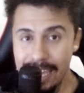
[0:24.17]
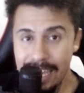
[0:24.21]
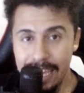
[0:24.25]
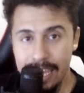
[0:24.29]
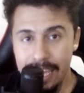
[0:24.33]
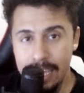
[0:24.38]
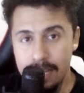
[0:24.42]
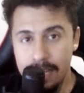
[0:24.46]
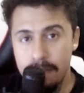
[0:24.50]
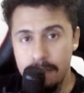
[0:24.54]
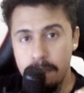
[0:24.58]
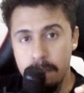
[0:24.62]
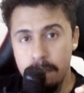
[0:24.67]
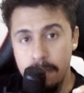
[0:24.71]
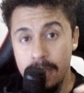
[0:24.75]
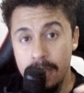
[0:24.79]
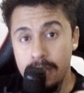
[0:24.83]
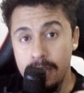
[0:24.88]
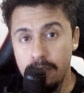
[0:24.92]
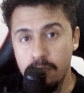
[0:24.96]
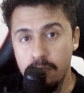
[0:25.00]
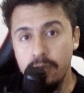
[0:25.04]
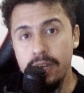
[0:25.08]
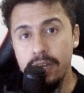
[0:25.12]
In
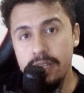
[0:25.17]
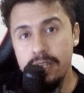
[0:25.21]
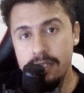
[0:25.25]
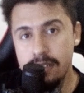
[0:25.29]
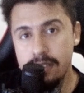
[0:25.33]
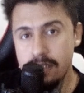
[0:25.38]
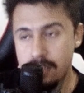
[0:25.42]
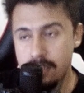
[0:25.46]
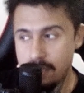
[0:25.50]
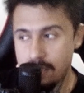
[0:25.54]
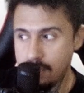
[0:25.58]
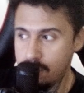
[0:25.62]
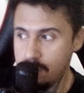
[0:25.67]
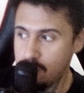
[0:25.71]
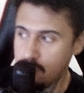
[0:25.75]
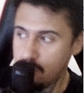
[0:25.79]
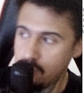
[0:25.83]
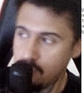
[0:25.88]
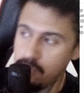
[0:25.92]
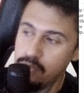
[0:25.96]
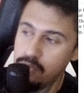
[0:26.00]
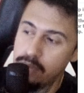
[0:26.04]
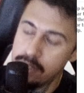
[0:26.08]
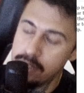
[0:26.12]
many ways.
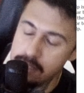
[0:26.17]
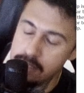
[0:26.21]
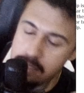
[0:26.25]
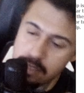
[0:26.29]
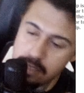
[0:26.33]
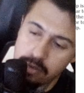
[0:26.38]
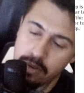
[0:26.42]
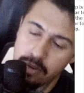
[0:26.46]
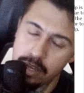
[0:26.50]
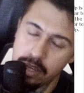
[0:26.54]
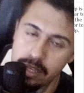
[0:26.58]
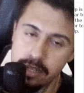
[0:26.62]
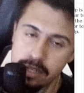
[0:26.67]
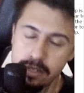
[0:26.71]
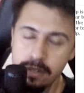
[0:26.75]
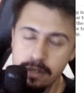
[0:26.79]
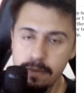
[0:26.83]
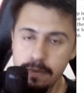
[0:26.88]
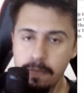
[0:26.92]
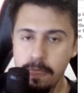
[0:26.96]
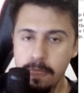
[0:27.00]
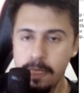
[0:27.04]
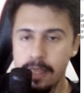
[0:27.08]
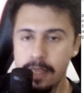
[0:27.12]
So you can see right here
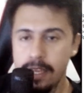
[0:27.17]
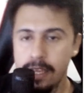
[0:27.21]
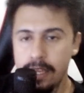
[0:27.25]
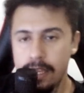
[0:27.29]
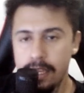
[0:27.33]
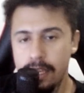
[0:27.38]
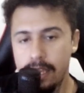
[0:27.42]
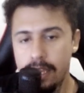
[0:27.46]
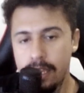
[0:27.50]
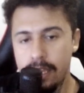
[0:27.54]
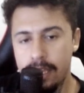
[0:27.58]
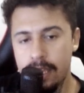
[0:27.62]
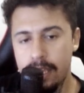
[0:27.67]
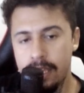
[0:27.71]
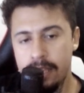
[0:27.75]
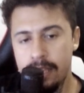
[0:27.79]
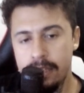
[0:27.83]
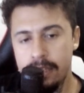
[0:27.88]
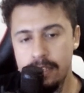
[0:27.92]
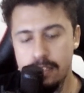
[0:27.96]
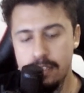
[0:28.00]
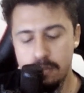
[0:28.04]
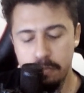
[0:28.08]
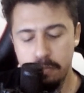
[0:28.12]
in
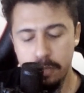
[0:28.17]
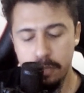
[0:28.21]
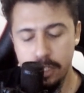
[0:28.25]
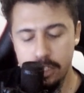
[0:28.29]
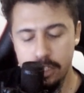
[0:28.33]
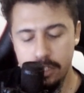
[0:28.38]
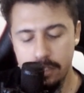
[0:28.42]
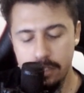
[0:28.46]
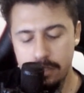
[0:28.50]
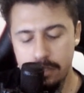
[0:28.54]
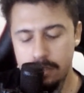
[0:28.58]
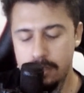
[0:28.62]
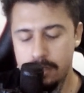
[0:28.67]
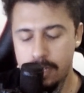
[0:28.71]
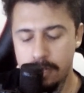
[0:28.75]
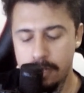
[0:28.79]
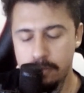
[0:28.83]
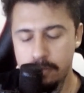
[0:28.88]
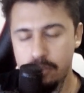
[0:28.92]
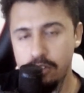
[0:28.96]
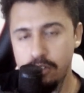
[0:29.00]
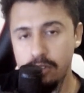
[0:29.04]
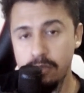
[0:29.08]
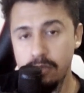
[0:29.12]
this picture that
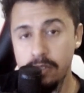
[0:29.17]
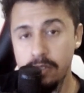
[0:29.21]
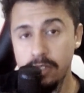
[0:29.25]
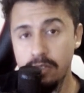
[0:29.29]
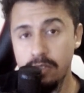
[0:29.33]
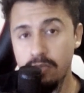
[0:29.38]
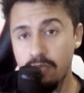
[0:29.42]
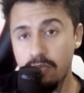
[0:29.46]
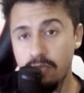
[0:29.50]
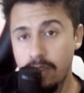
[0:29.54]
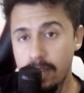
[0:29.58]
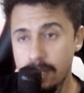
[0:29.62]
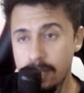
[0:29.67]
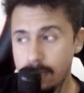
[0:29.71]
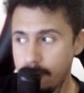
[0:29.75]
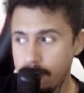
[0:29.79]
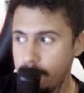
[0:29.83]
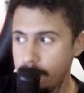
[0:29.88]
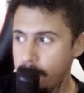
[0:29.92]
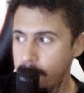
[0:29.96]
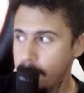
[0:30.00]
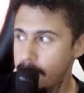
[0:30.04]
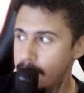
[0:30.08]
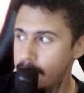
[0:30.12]
I'm showing you right
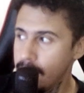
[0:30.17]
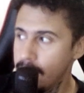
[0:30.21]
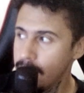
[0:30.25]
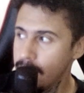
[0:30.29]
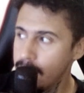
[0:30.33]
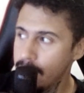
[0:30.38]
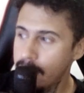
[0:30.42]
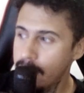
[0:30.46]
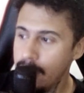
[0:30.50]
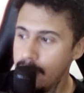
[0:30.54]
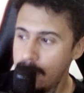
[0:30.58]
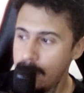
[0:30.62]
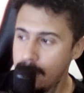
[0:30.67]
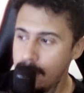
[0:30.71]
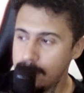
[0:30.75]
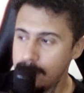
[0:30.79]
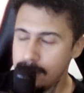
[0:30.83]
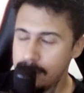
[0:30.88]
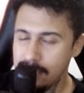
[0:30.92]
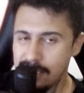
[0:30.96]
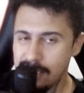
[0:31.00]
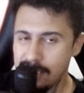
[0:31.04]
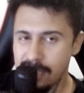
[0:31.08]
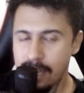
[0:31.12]
now,
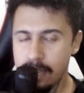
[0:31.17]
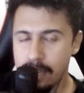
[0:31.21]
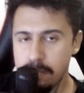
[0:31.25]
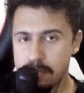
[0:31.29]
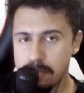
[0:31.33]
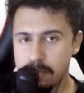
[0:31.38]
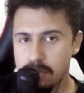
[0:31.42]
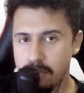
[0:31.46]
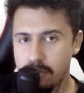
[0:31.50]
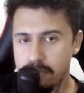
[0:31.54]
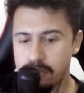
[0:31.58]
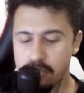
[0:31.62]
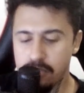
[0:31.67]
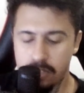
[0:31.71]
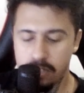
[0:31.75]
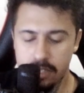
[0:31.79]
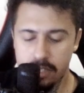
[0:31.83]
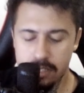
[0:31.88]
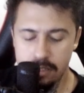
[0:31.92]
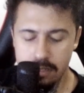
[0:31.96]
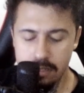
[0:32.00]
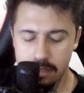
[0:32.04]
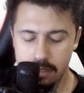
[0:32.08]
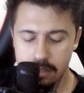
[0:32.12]
the types of
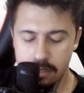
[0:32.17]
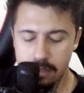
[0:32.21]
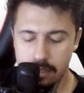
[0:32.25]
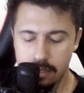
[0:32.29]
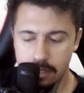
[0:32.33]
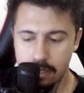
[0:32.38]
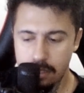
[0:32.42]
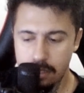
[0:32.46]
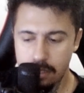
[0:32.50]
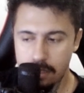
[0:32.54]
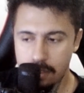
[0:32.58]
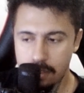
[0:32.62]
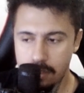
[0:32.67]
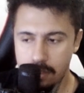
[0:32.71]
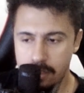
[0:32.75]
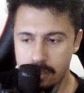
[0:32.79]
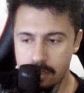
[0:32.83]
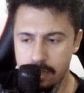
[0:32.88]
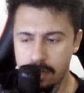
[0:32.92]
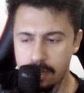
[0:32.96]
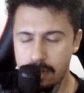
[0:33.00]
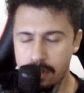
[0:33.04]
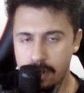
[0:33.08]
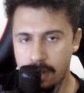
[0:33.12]
joins.
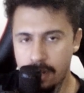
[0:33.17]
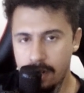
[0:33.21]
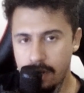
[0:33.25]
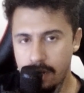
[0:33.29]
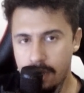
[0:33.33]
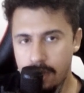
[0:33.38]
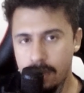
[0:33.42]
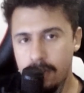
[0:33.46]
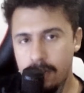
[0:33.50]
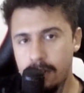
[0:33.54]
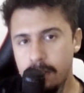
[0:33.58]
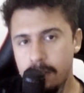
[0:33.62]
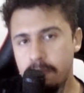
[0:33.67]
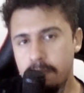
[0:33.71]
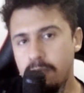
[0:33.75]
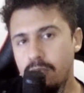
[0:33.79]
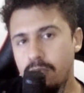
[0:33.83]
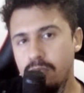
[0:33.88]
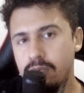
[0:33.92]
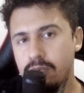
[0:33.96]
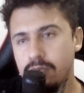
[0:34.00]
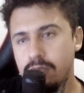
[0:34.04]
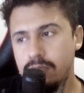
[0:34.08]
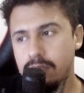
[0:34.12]
There are a
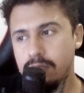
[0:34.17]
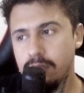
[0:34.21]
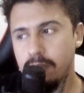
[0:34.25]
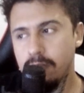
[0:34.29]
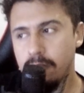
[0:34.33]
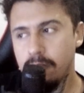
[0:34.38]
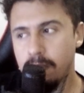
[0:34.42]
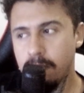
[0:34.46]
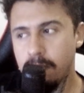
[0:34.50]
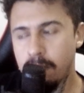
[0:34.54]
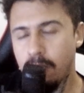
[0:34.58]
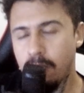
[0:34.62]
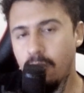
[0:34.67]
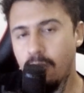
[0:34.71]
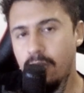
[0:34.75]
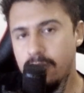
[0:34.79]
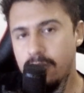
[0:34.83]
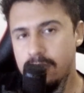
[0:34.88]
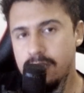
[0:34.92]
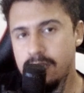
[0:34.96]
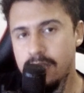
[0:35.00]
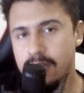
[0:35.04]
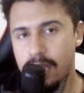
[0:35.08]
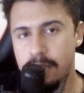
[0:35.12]
couple more
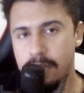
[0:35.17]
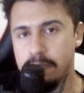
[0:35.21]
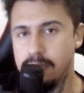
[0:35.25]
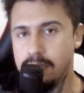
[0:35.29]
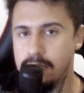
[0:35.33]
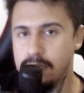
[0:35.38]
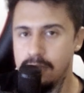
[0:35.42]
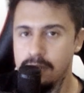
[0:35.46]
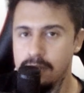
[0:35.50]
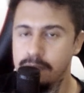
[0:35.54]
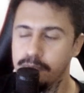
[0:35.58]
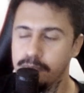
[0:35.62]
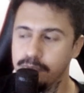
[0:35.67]
types